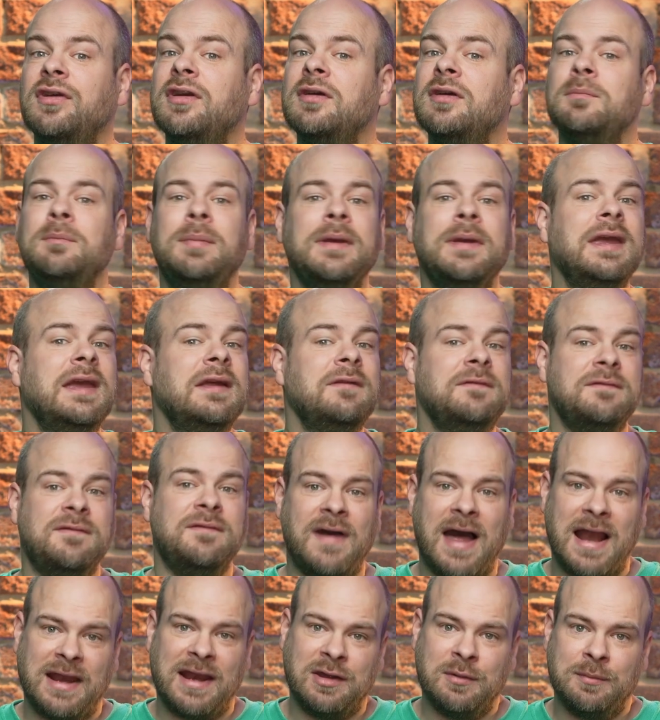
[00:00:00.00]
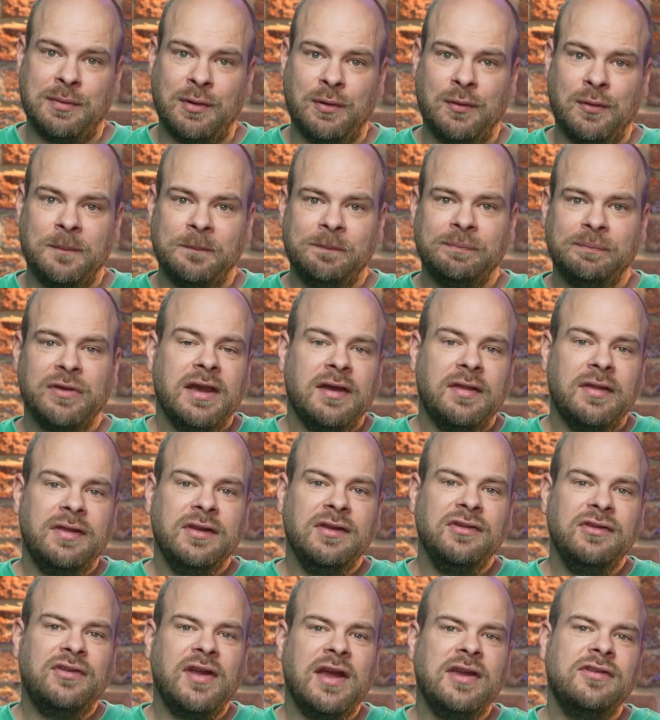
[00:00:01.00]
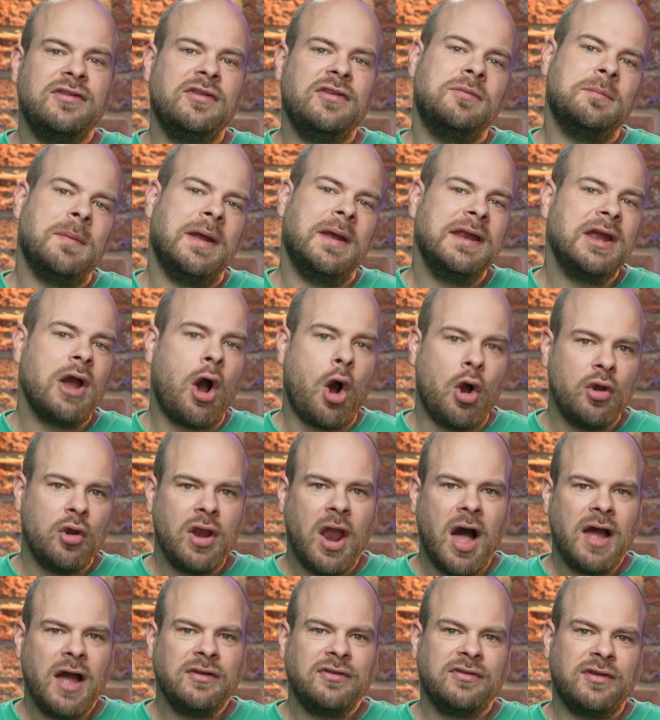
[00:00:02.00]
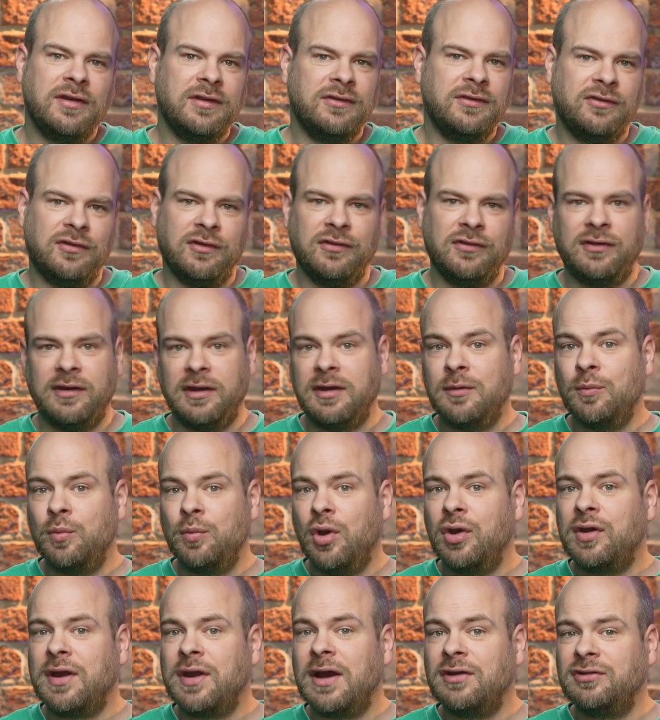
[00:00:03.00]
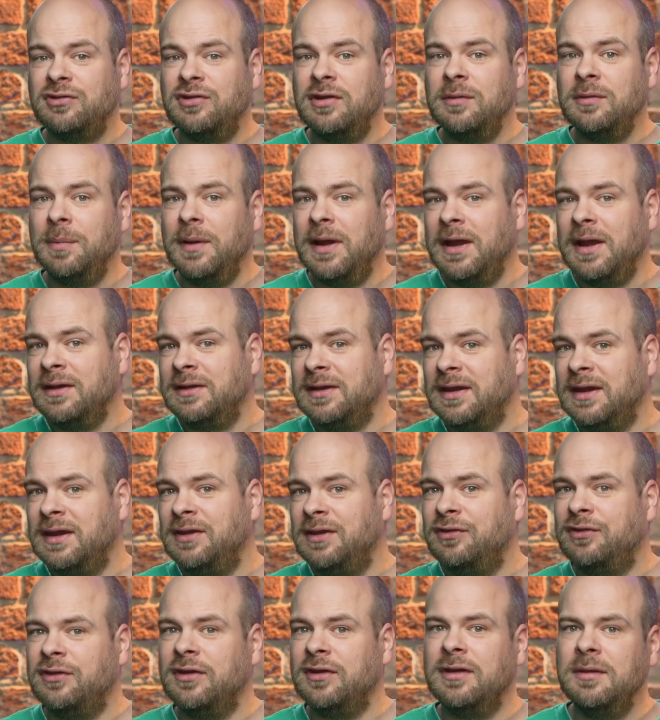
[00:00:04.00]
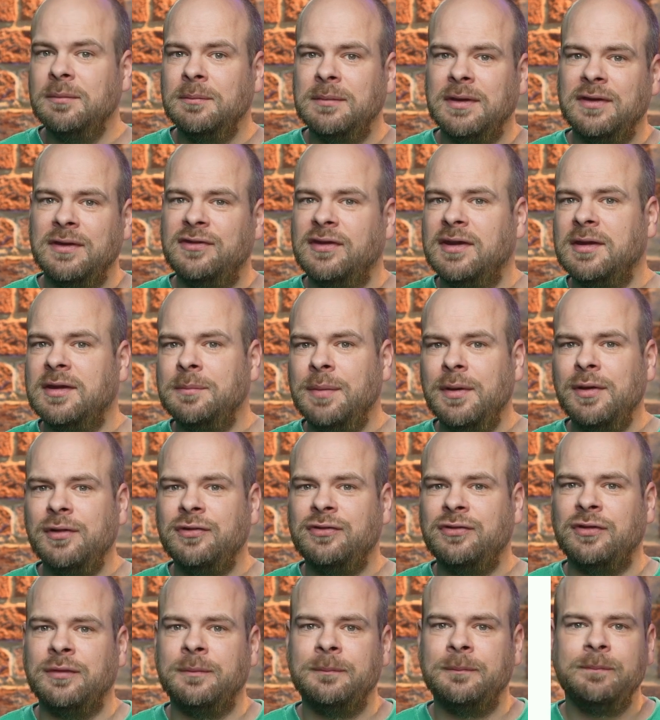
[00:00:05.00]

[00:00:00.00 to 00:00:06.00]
can be invaluable. These days, there's many online solicitors that can work out cheaper and easier than meeting in person.